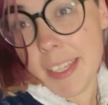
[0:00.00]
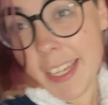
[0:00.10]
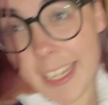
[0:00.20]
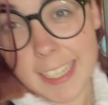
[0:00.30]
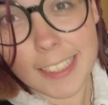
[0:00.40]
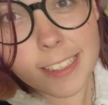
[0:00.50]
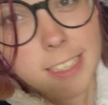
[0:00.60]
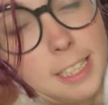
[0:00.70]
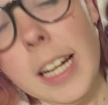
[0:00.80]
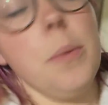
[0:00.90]
Hi.
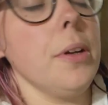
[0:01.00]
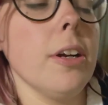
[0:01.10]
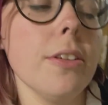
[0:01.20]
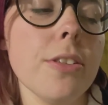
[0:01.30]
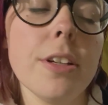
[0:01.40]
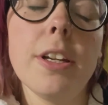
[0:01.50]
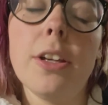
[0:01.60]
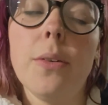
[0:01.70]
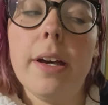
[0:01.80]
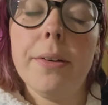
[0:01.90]
And we're also going to
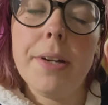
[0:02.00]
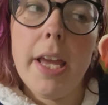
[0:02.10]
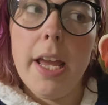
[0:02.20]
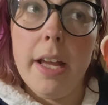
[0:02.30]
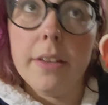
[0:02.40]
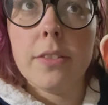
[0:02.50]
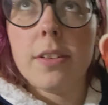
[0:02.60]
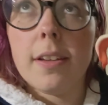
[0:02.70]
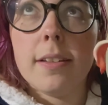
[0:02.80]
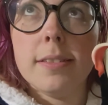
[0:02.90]
go out
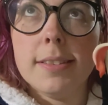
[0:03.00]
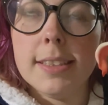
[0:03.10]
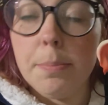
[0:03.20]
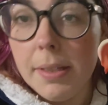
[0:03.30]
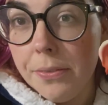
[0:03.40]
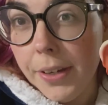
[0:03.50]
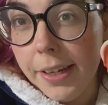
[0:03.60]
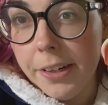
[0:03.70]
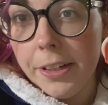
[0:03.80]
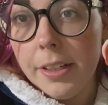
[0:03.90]
and sit by the
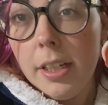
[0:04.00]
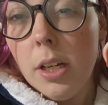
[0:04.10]
fire.